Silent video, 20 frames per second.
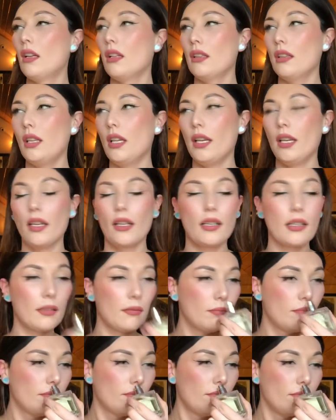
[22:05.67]
Like,
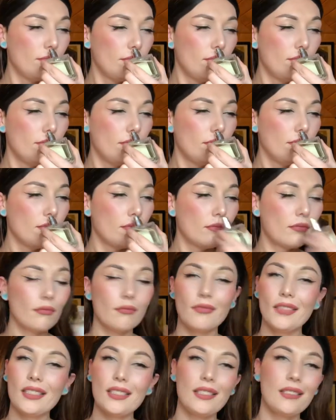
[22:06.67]

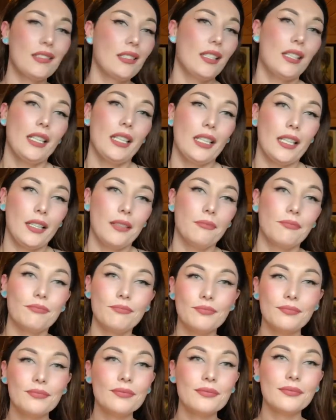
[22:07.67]
this is Delina.
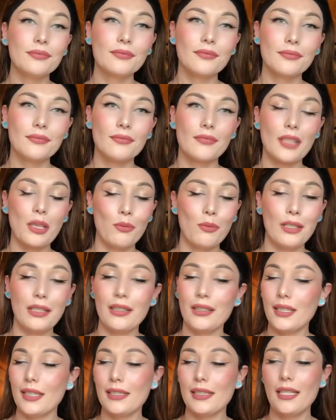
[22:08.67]
What
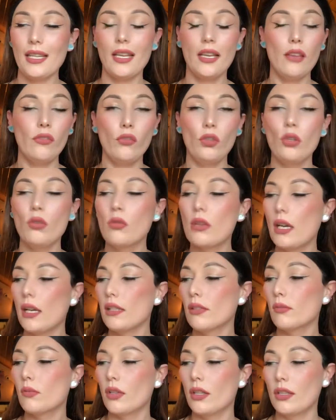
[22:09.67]
can I say? If you
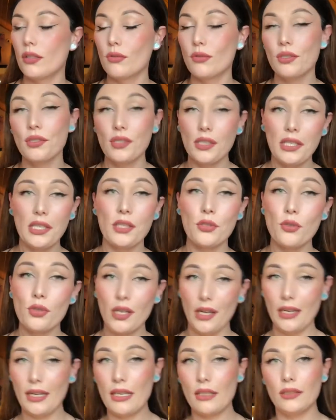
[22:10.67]
guys were interested in
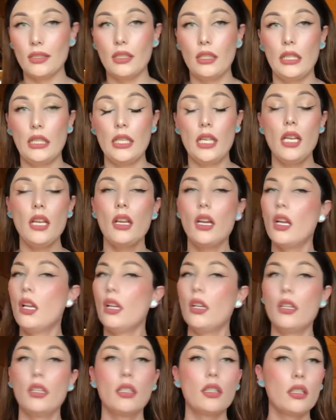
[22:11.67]
trying out Delina,
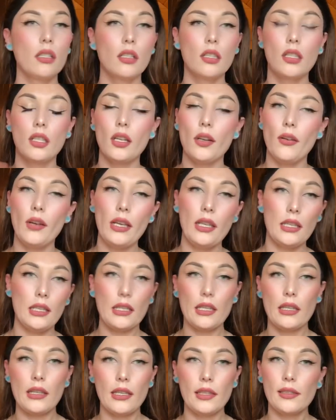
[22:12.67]
go ahead and
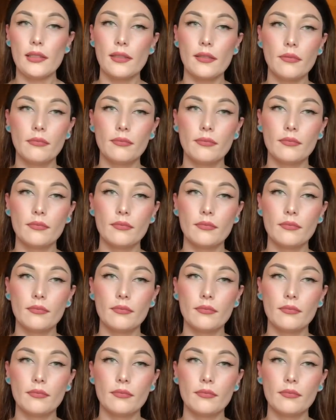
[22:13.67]
get this.